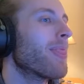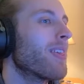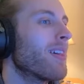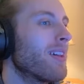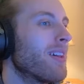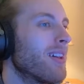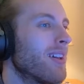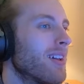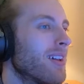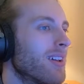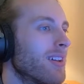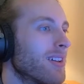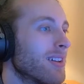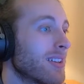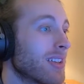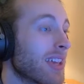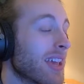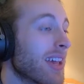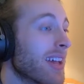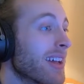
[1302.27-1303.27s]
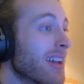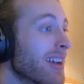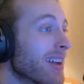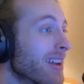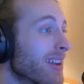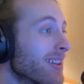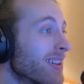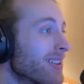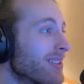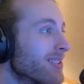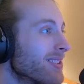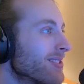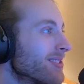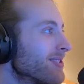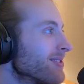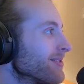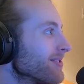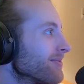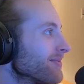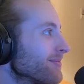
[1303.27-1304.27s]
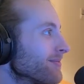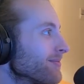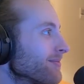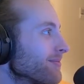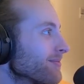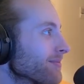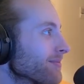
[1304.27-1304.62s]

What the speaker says: And I don't know,